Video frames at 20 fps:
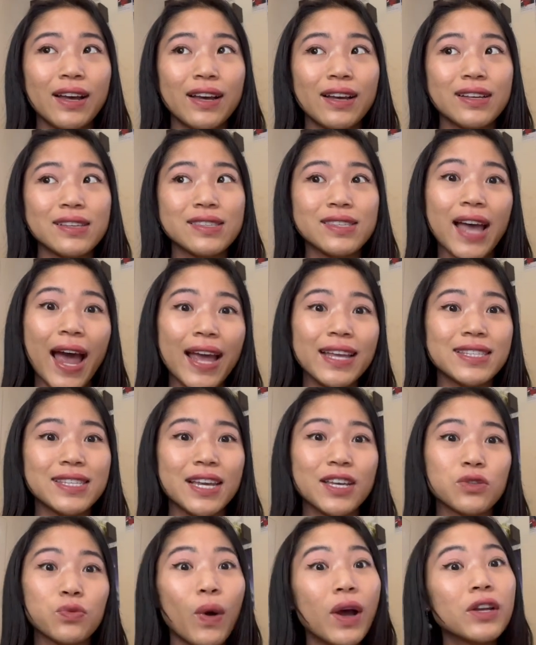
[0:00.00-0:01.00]

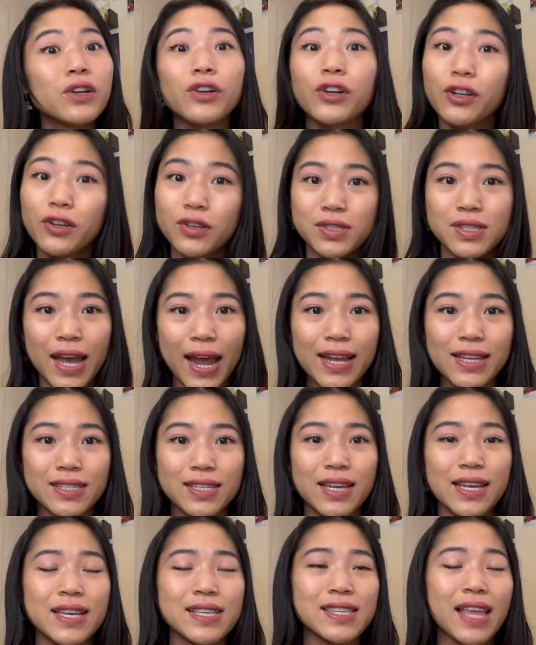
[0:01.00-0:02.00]
scientists, one
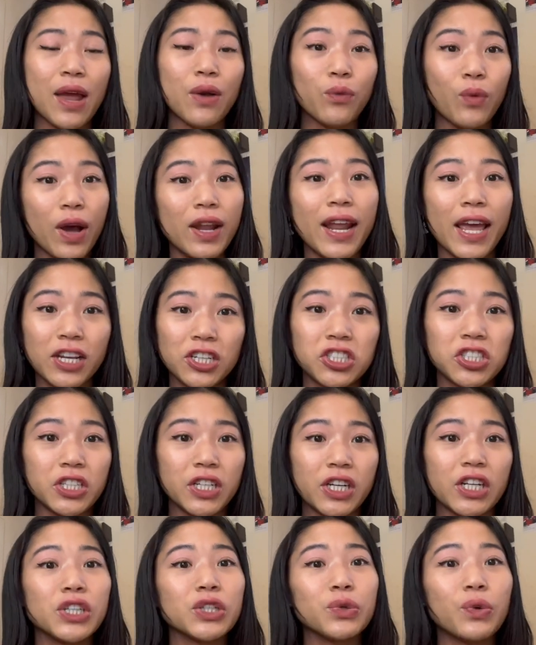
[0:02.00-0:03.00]
neuroscientist and one
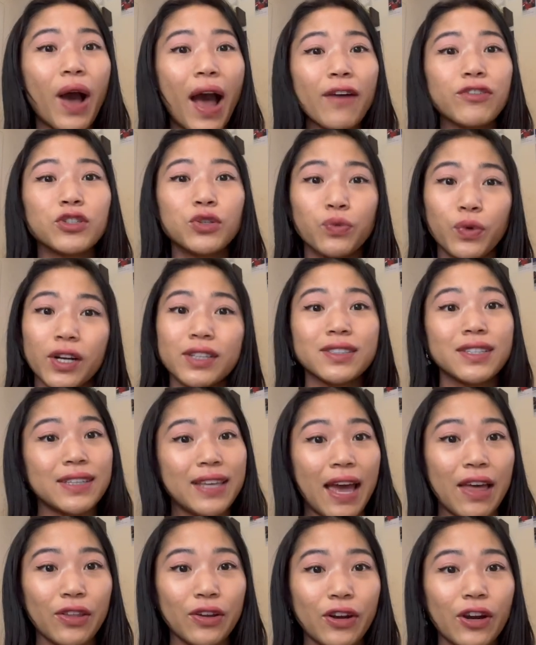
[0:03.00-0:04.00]
engineer, who have to work
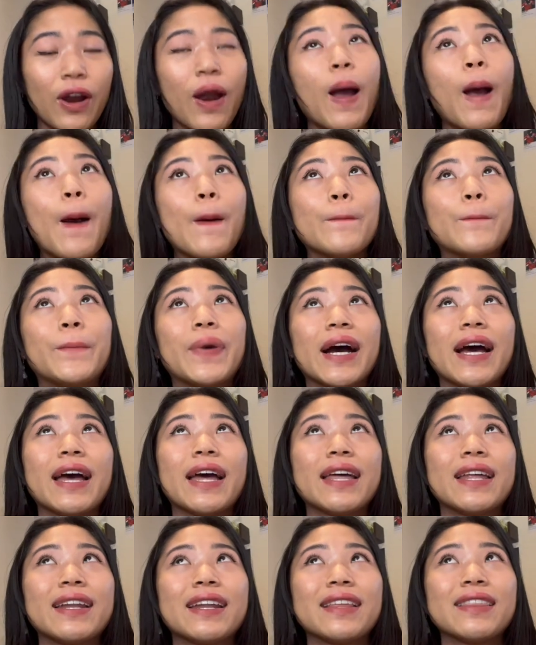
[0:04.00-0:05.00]
together,
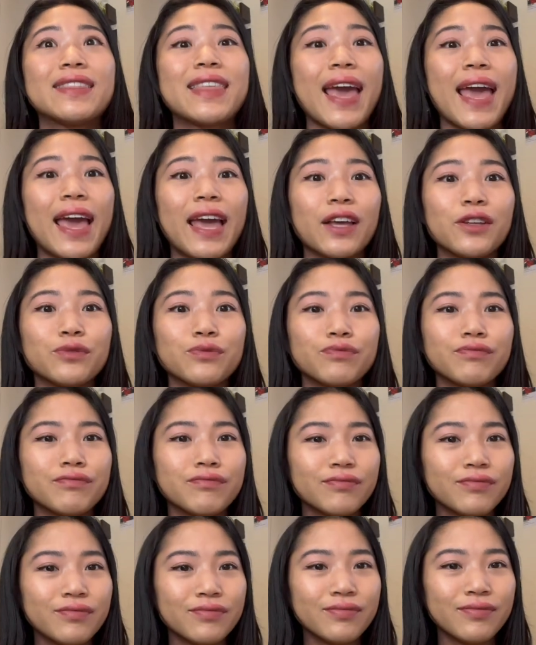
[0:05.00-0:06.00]
but they
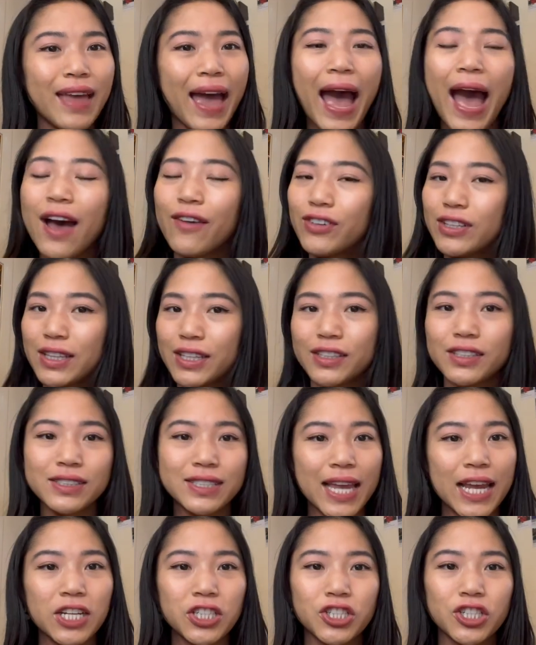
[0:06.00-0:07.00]
have a little
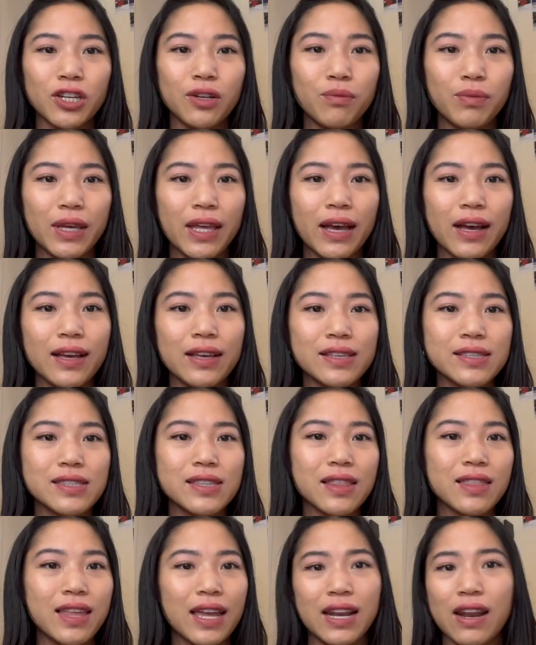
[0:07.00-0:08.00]
tension because
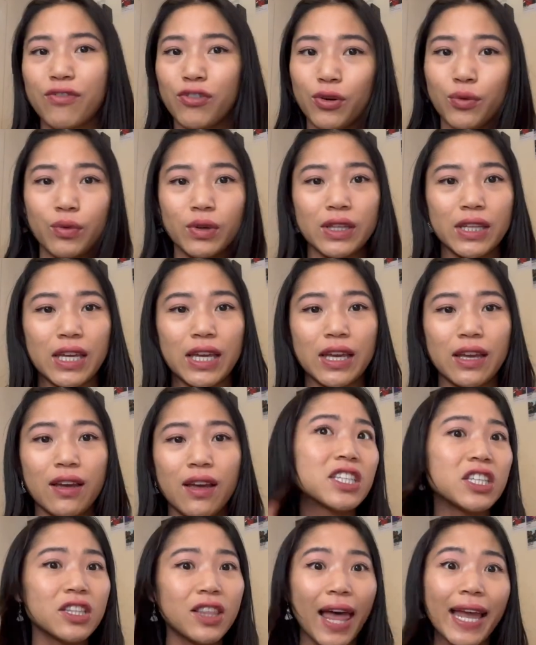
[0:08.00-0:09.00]
they never really
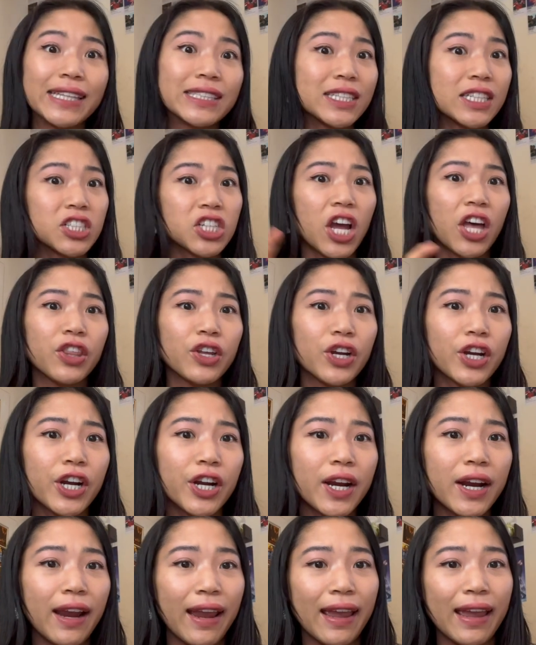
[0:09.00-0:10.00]
liked each
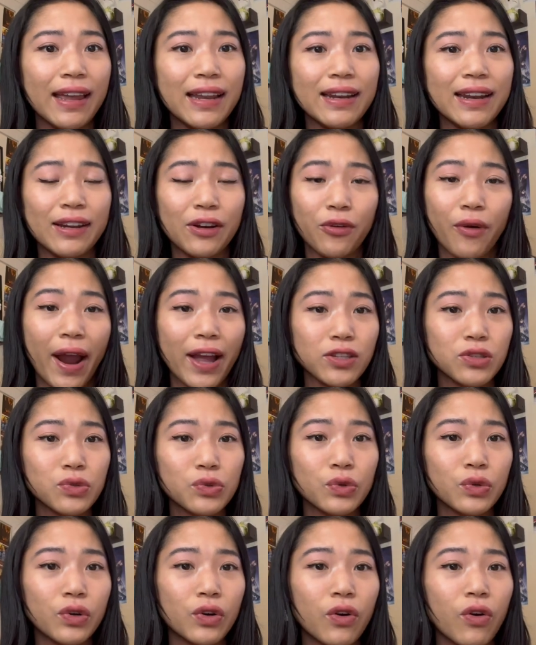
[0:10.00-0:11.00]
other in grad
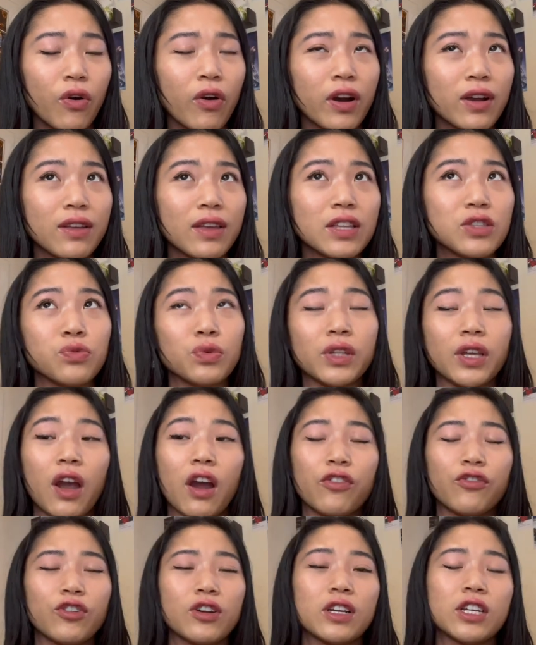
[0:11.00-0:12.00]
school, or it's really
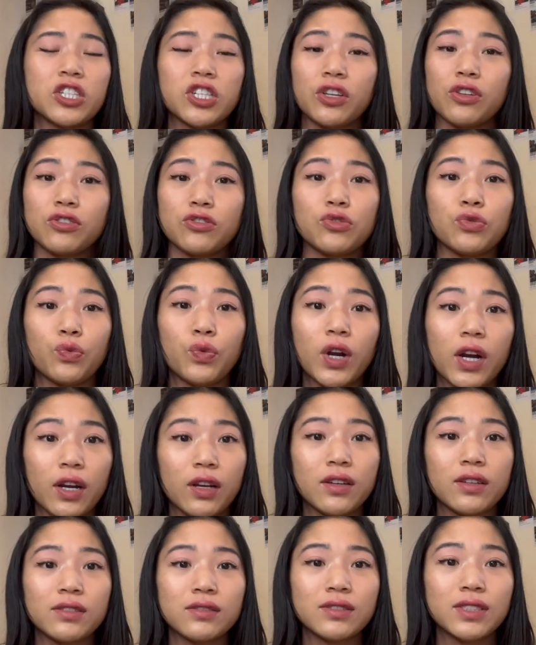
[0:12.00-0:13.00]
hard for each other to
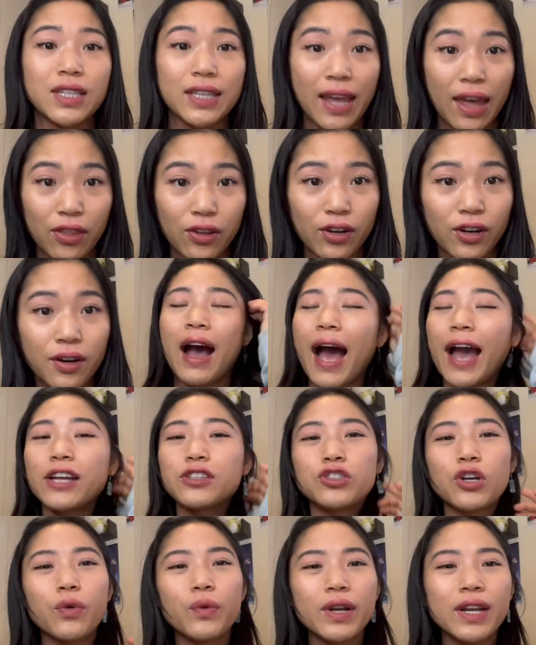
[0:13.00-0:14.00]
work together. I
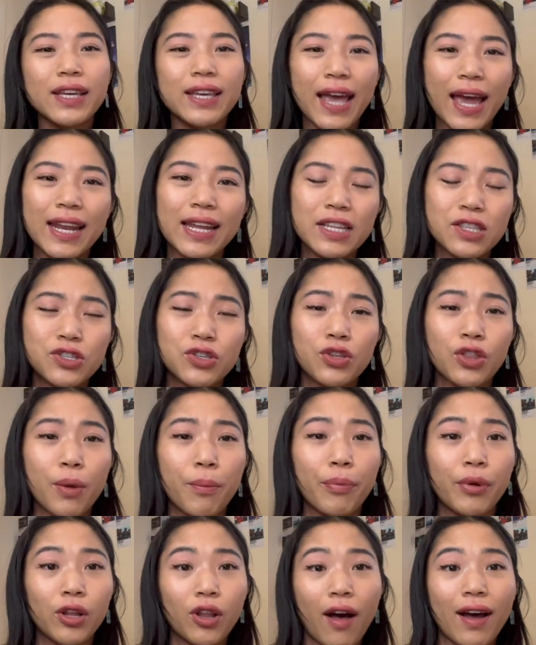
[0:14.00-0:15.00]
don't want to get into the
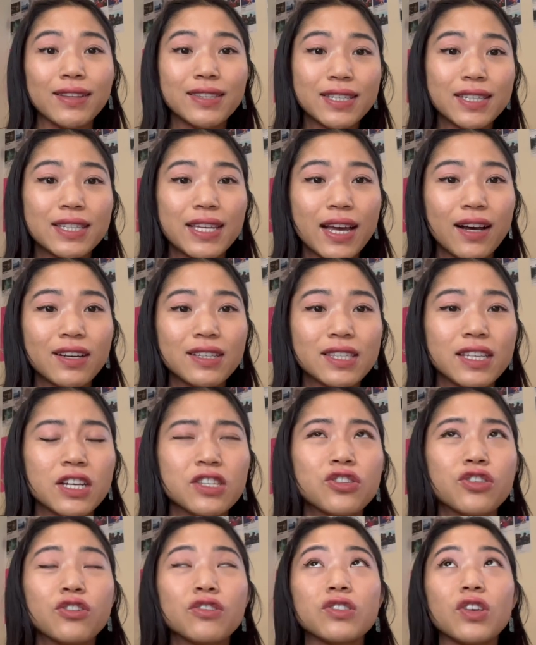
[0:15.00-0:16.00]
plot details
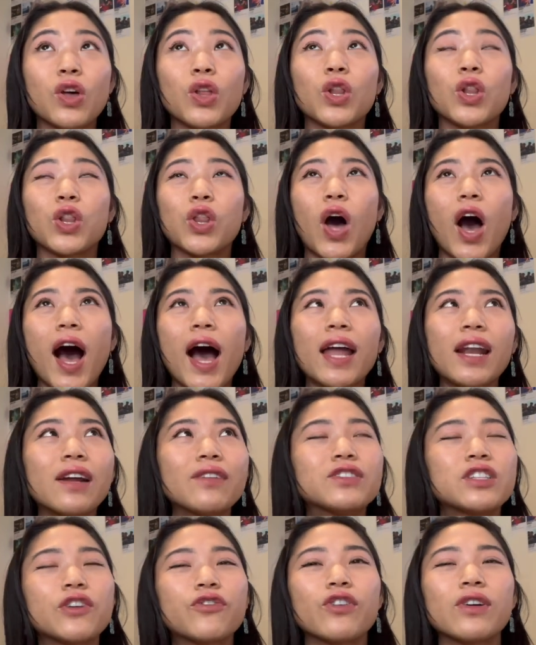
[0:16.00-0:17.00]
because there's a lot
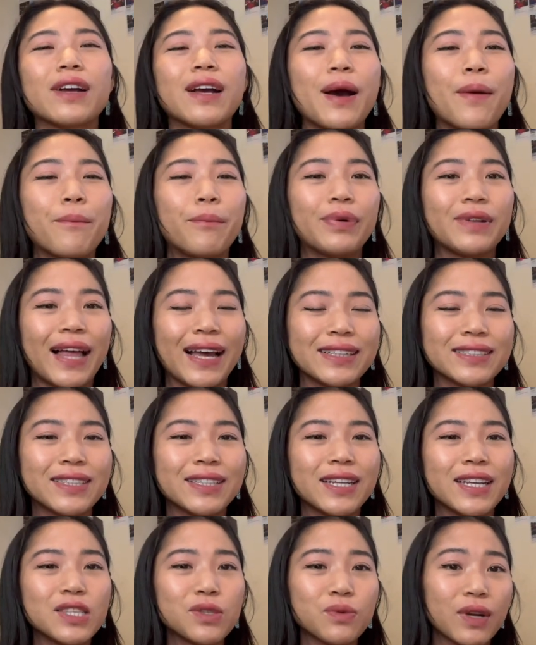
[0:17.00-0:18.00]
of different
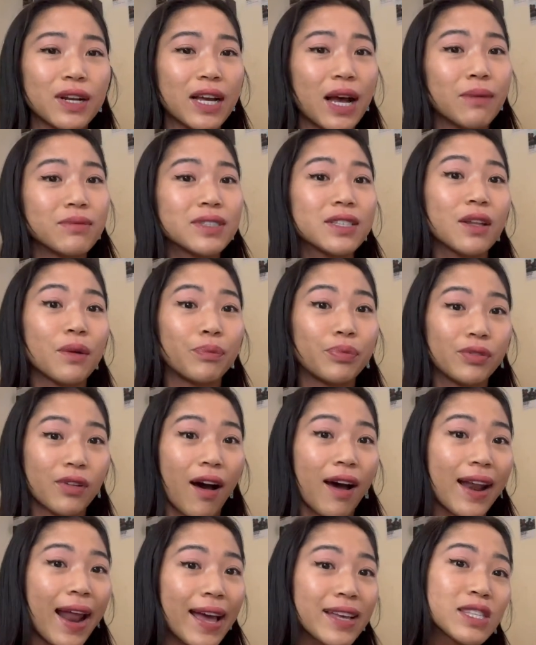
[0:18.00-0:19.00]
complexities when it comes to the
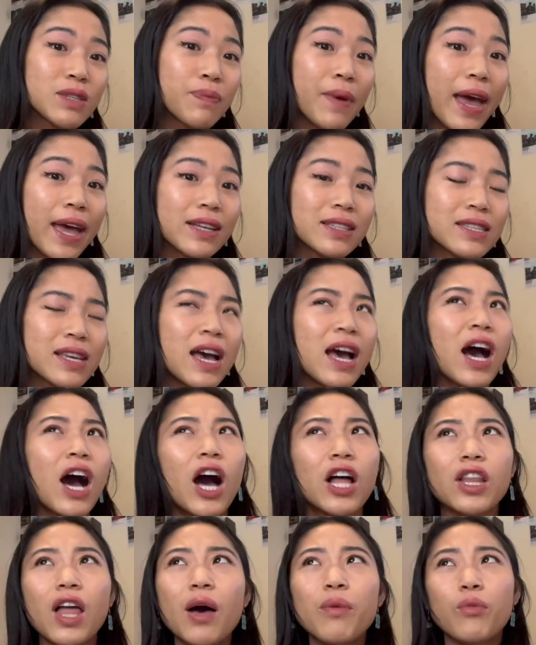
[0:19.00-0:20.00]
plot aspect,
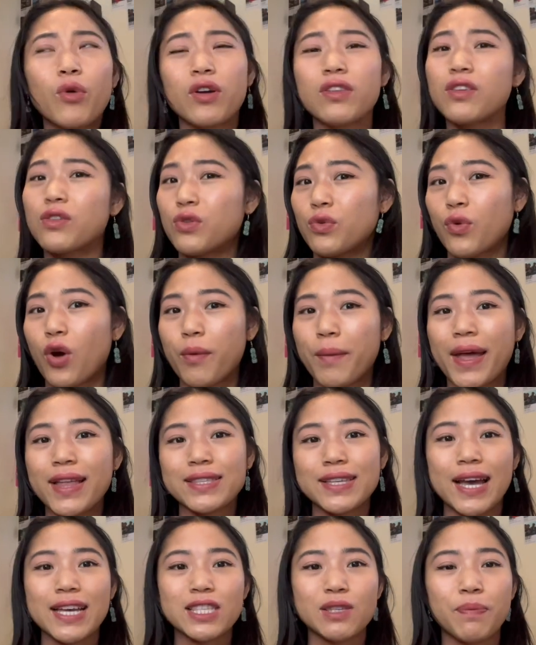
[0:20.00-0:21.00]
a lot more than the
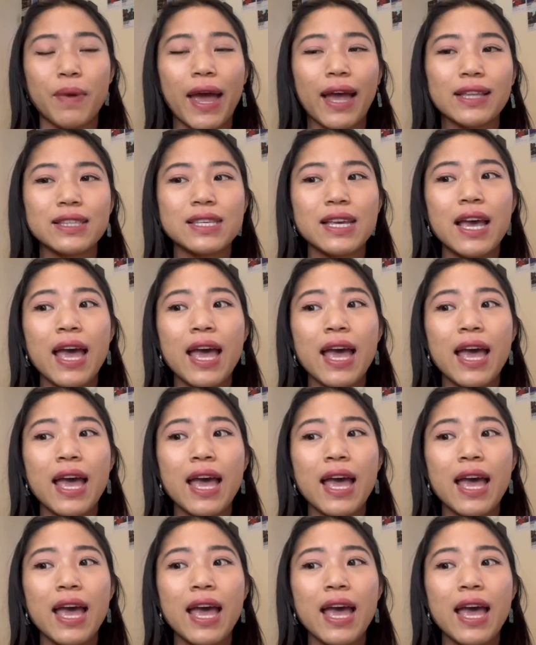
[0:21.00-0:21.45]
romance aspect,